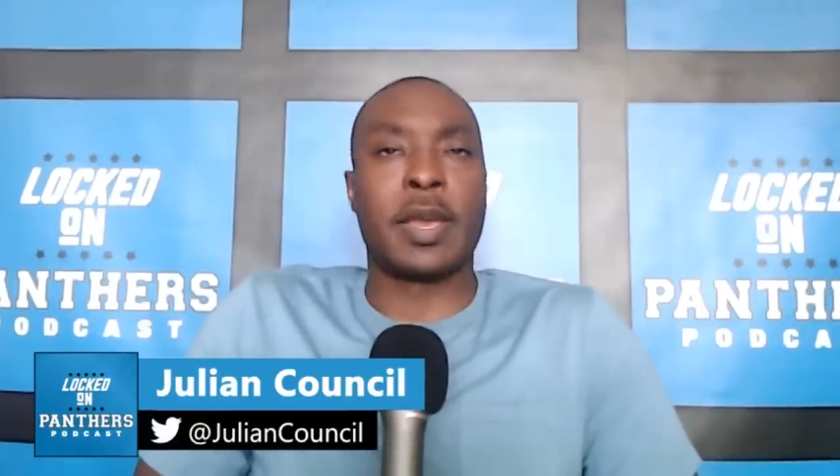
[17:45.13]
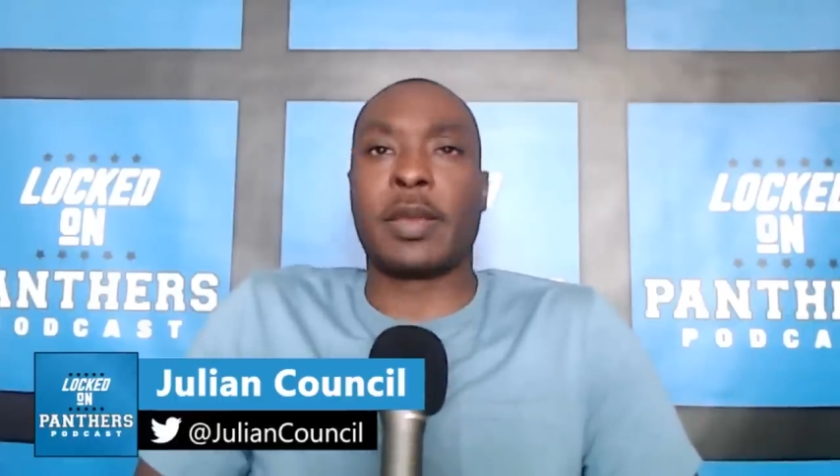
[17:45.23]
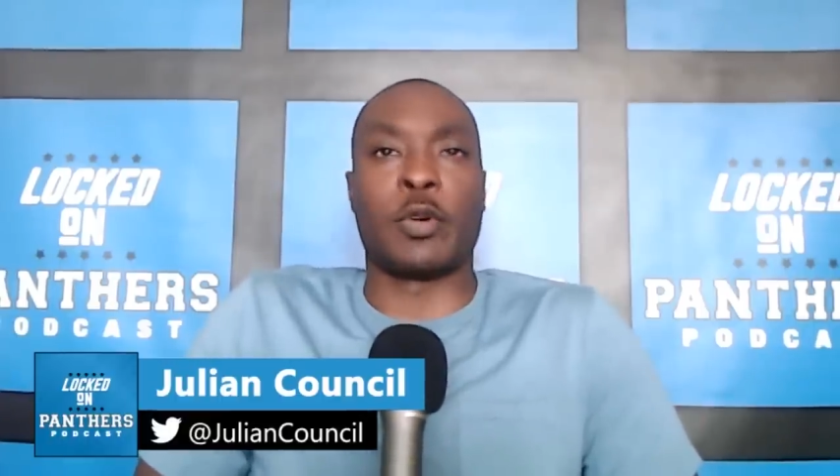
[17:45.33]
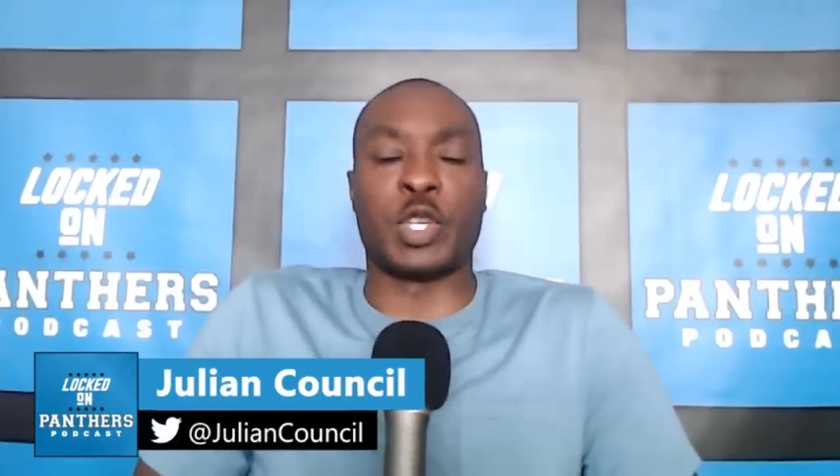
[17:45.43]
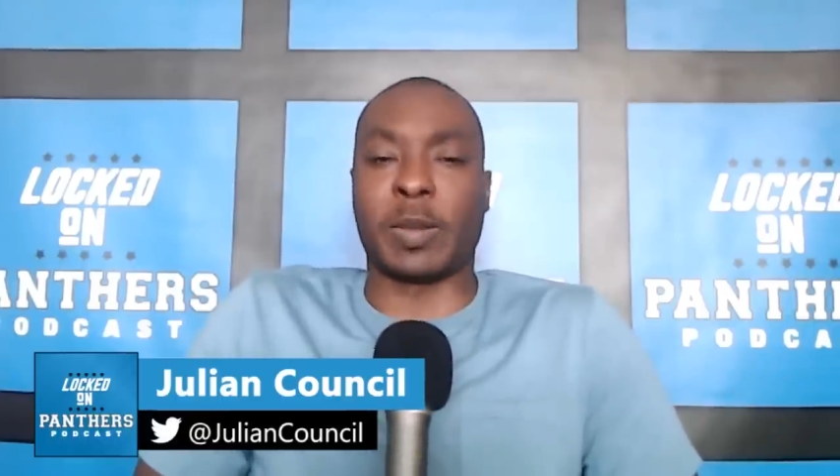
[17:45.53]

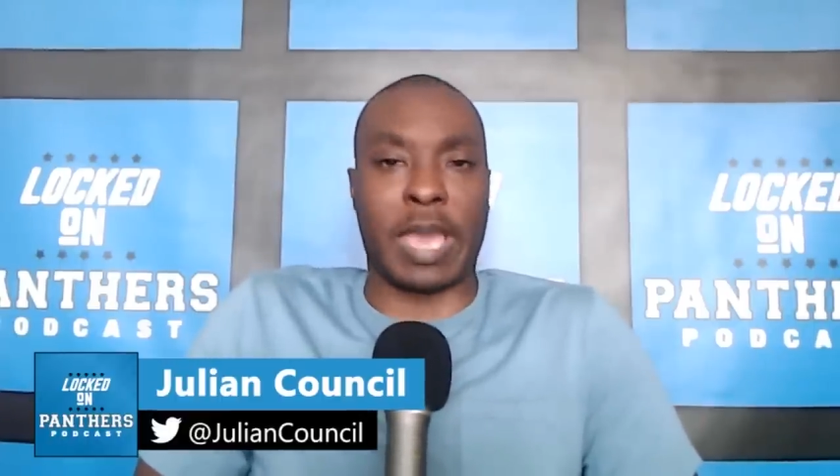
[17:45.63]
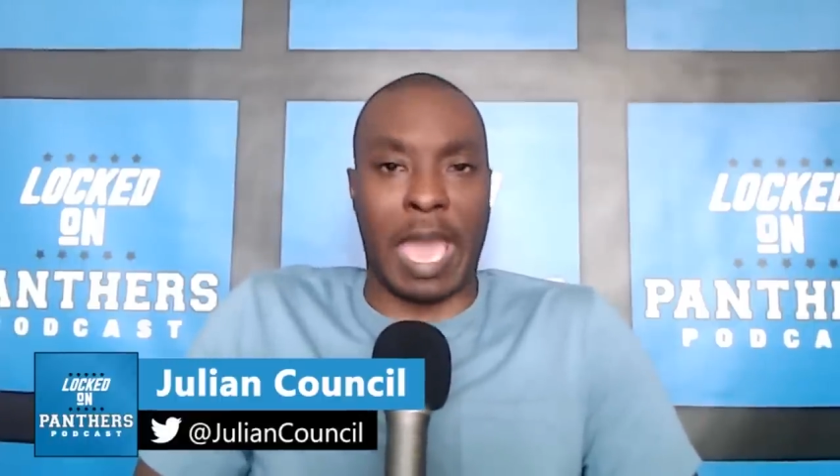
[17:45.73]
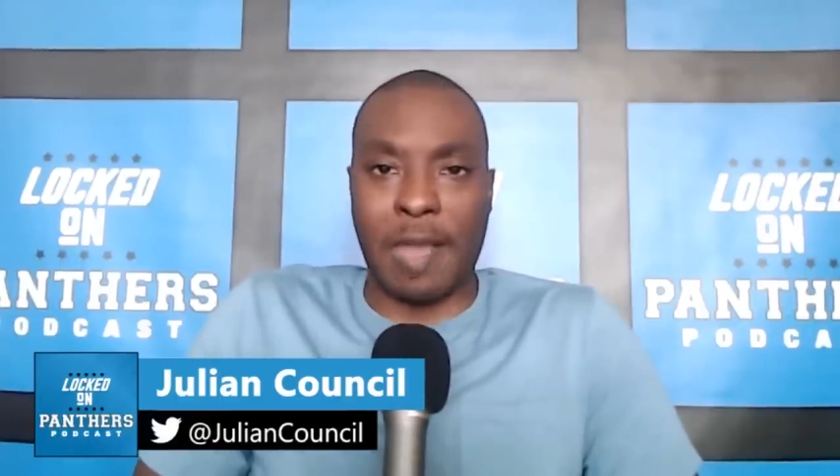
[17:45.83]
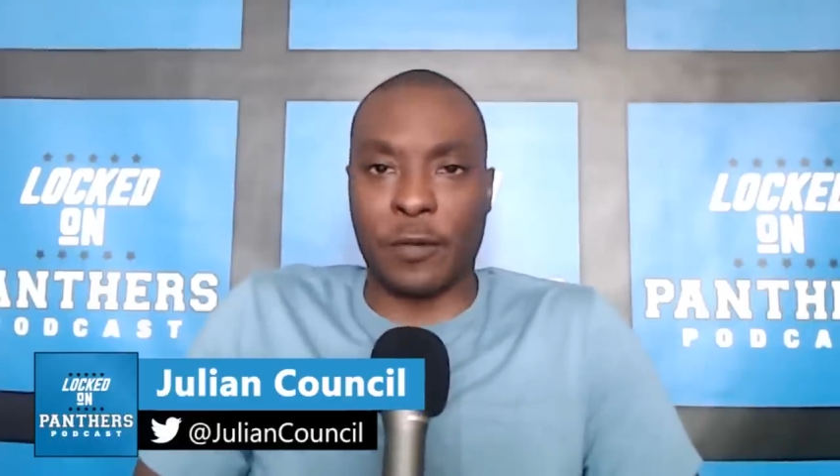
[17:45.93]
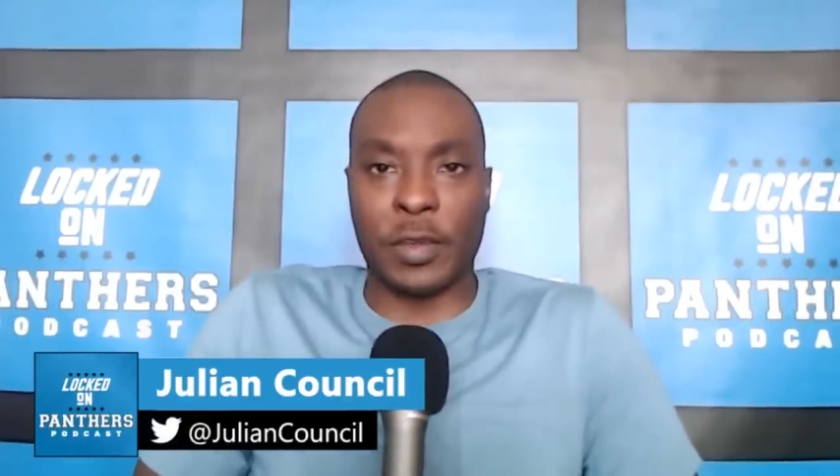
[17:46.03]
Christian
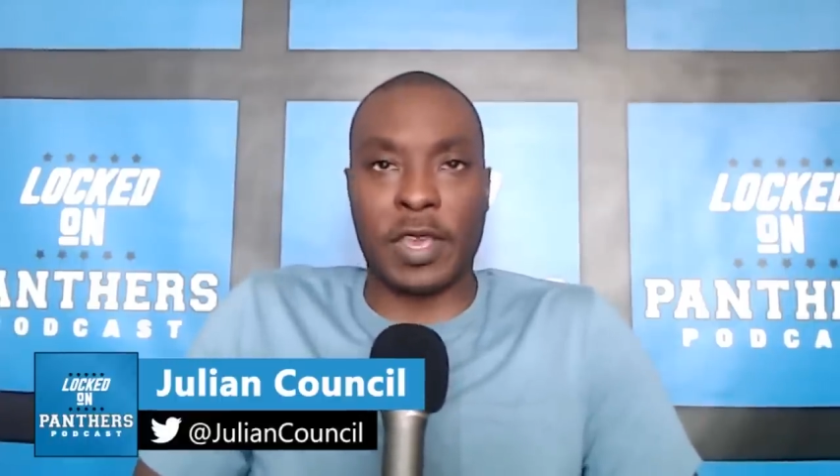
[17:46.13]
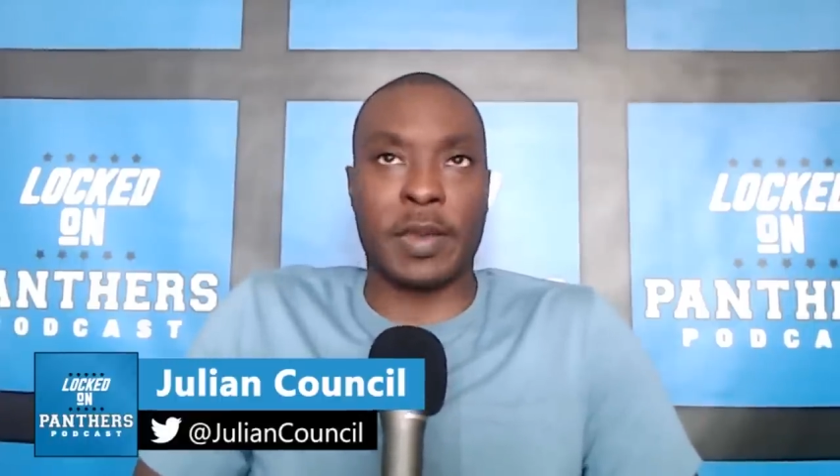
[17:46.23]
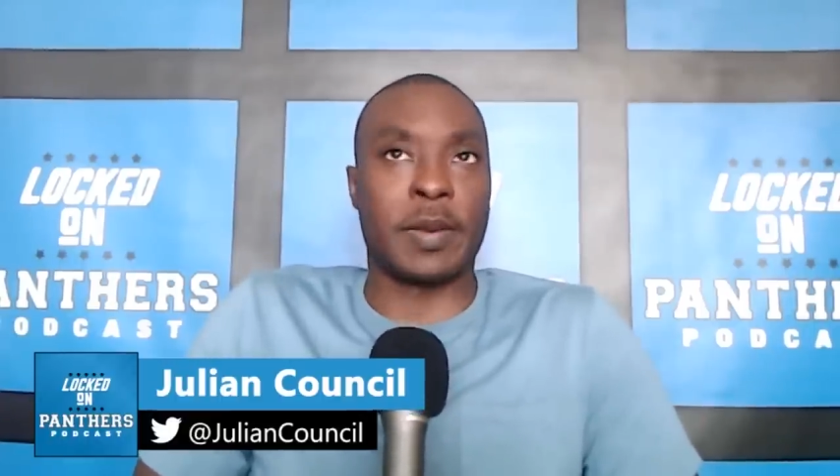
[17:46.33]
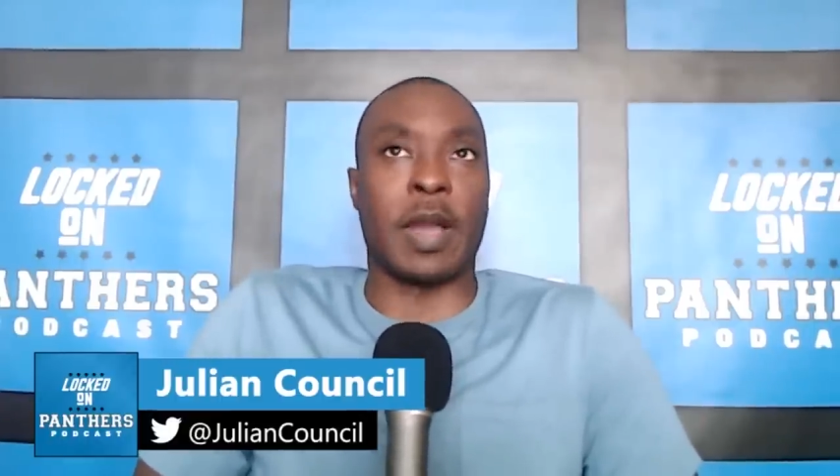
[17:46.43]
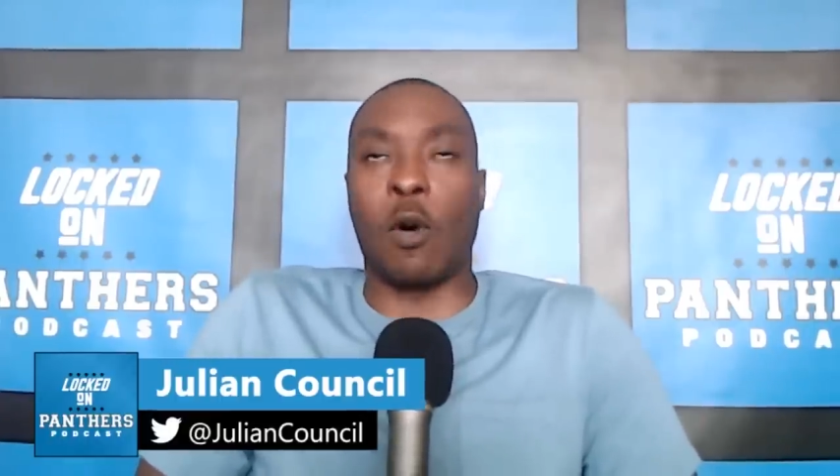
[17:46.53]
McCaffrey
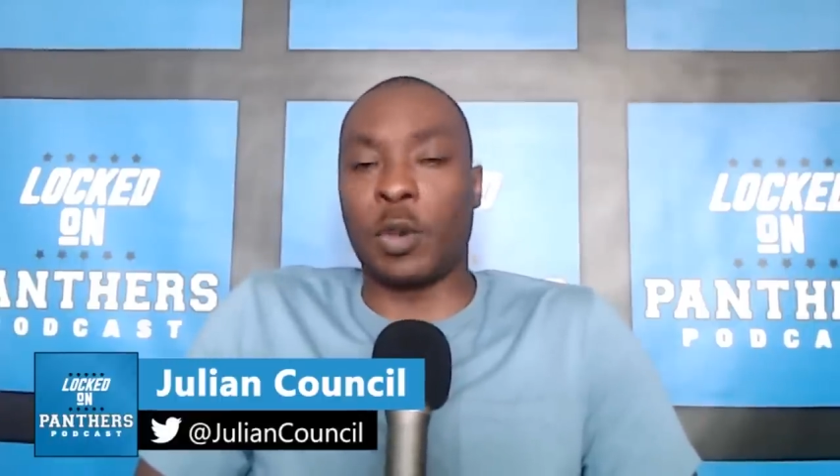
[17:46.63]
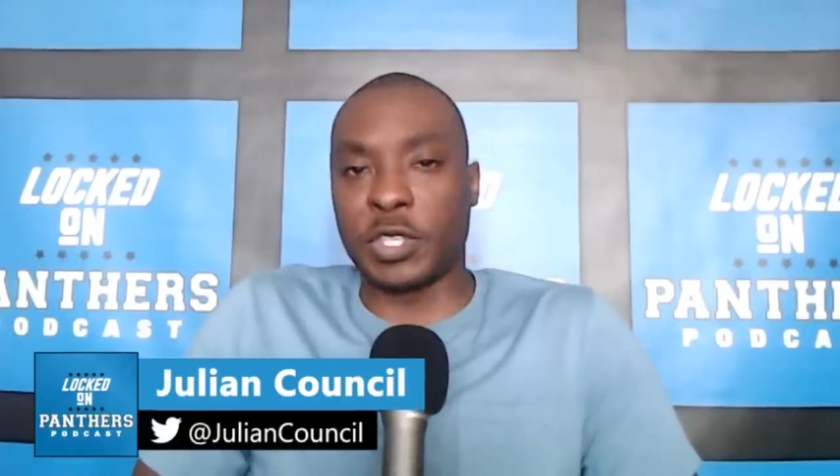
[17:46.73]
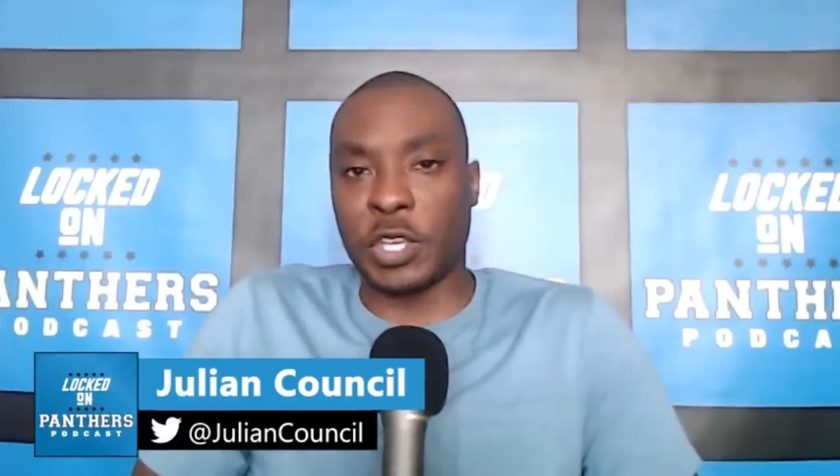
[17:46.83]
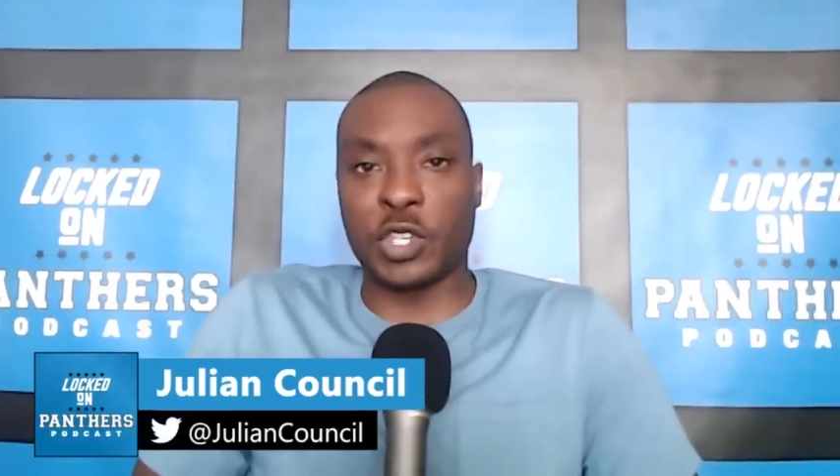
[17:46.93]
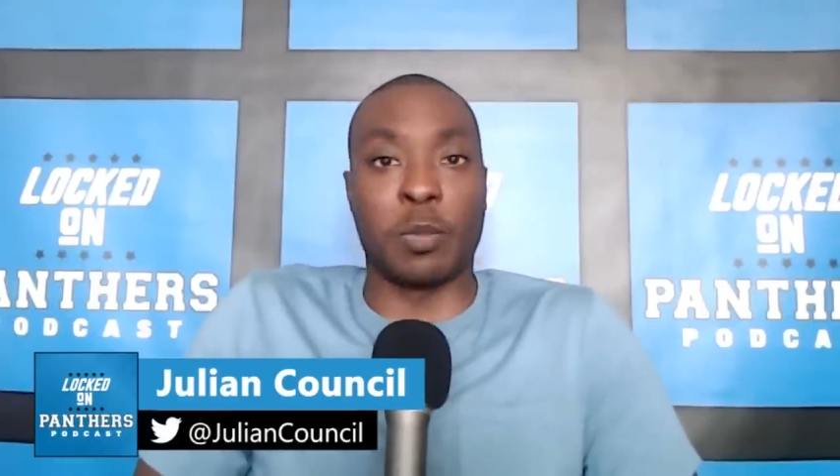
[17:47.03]
always injured.